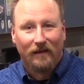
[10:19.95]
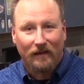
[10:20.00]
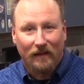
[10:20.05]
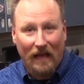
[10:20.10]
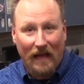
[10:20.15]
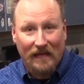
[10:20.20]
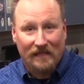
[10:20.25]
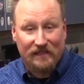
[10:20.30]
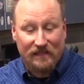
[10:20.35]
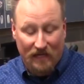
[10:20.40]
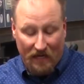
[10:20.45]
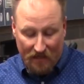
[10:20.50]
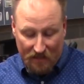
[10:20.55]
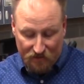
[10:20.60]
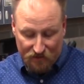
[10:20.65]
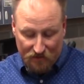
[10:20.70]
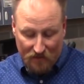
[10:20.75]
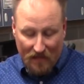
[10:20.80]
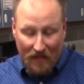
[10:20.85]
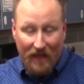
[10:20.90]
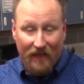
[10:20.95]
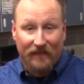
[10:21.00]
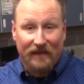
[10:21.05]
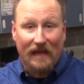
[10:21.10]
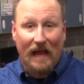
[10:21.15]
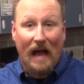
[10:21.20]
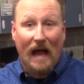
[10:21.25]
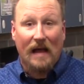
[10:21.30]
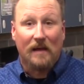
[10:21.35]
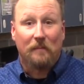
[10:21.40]
last chance,
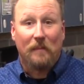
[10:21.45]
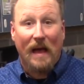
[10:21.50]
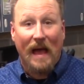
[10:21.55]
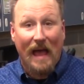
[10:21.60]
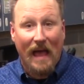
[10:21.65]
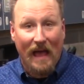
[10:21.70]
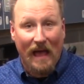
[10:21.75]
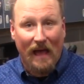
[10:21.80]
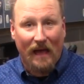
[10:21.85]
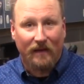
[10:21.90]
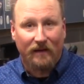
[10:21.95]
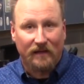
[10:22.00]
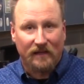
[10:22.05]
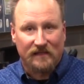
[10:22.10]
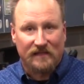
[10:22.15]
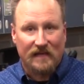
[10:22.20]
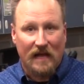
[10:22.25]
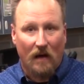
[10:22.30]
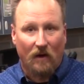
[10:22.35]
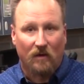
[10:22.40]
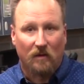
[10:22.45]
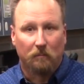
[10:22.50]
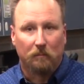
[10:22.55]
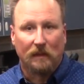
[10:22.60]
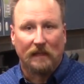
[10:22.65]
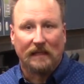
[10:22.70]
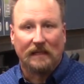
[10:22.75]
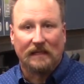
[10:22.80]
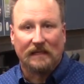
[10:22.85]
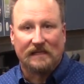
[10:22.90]
the iPad is now
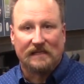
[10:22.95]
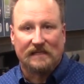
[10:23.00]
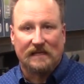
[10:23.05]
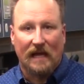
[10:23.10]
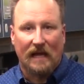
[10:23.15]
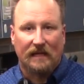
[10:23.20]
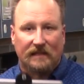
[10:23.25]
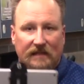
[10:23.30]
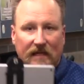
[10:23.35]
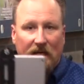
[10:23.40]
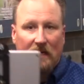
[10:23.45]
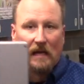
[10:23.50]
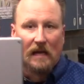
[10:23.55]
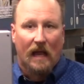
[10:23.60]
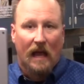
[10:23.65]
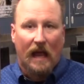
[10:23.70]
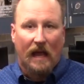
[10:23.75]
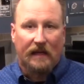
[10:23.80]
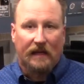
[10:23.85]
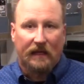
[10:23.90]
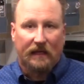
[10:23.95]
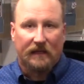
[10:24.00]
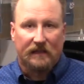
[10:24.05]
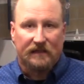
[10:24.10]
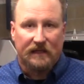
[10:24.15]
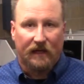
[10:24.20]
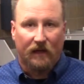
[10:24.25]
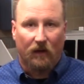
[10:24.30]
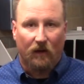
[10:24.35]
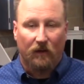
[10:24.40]
completely set and it
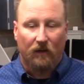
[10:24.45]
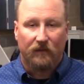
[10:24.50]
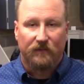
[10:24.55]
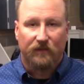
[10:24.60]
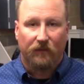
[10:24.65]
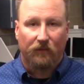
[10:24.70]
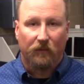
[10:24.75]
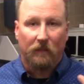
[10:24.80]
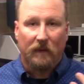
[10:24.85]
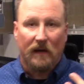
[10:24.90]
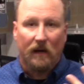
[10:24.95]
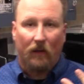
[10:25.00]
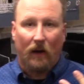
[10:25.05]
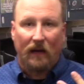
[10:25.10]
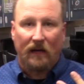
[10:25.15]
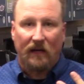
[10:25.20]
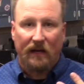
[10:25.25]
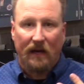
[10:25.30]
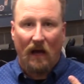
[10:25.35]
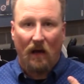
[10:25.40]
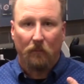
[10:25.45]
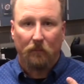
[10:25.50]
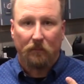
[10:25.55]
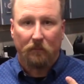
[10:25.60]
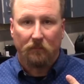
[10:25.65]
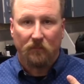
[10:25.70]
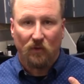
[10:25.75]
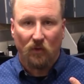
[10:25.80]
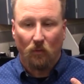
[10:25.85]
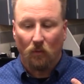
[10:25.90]
is here. So from here I can now
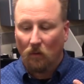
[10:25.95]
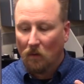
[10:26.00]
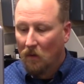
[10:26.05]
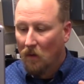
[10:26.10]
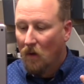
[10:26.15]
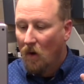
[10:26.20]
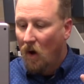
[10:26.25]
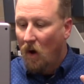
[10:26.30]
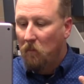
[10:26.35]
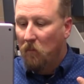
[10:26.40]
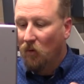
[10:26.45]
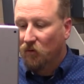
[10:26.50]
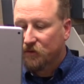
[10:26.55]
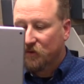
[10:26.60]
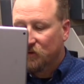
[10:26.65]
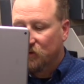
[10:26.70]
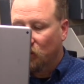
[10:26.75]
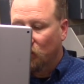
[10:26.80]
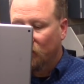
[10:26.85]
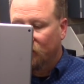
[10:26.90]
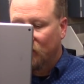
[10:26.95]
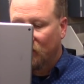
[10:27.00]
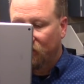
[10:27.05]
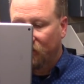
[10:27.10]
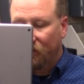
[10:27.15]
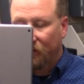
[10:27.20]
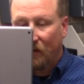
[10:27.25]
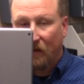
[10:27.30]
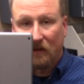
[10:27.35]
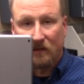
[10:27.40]
do a multitude of
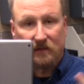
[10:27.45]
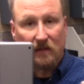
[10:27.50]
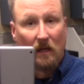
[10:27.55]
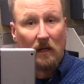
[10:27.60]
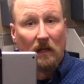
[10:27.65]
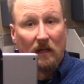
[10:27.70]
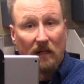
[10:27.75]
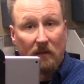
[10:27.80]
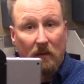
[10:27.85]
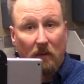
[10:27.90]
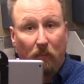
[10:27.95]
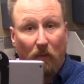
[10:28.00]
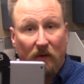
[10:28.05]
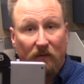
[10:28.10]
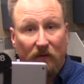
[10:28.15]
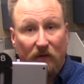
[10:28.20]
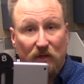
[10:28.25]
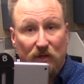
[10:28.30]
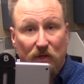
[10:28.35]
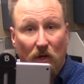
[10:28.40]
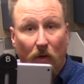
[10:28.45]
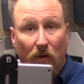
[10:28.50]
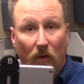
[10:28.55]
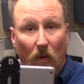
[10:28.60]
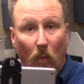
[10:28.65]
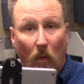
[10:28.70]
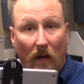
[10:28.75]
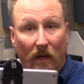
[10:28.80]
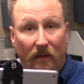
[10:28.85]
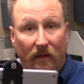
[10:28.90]
different things. Let me briefly show you
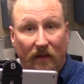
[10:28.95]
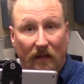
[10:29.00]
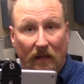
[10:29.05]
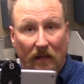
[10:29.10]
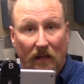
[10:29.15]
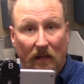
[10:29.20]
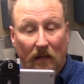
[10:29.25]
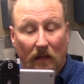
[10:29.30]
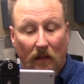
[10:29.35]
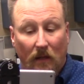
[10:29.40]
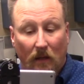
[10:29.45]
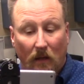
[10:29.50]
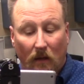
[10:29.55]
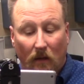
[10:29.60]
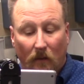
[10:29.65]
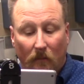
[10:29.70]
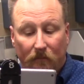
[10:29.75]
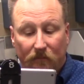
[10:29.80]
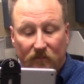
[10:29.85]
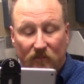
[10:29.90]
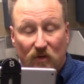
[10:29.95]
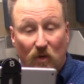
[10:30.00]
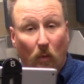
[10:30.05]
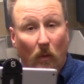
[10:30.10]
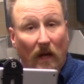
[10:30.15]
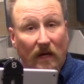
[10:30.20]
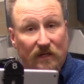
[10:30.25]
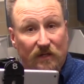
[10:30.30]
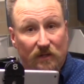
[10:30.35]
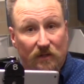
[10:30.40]
what the
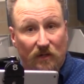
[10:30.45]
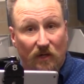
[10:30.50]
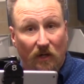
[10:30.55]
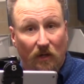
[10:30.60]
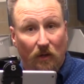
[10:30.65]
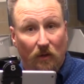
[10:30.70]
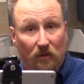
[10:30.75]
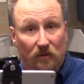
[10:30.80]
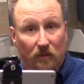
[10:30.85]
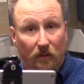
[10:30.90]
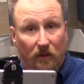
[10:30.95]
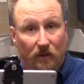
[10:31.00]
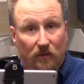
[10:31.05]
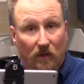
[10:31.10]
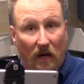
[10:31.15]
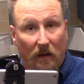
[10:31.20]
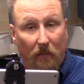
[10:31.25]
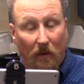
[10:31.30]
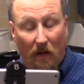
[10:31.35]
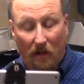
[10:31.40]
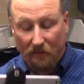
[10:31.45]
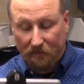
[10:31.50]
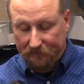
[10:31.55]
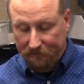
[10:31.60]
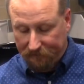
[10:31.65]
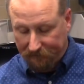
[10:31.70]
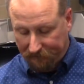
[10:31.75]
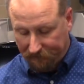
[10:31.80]
directions can use with a tripod.